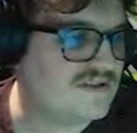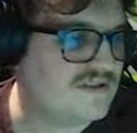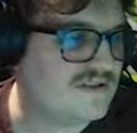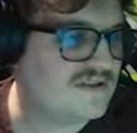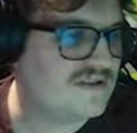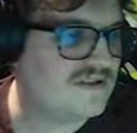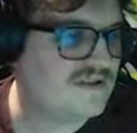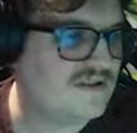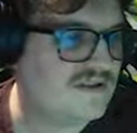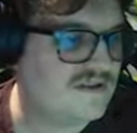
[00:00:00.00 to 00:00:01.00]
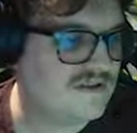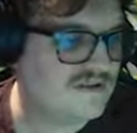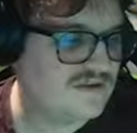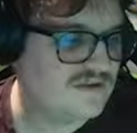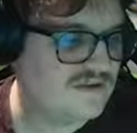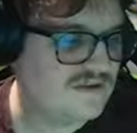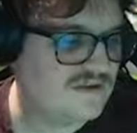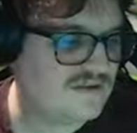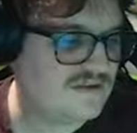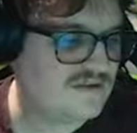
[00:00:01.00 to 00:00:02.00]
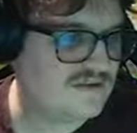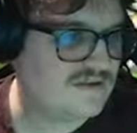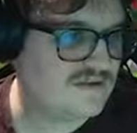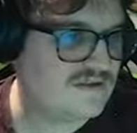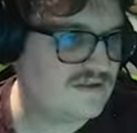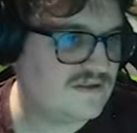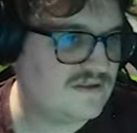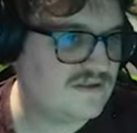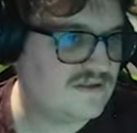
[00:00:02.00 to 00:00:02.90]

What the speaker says: Nothing is said.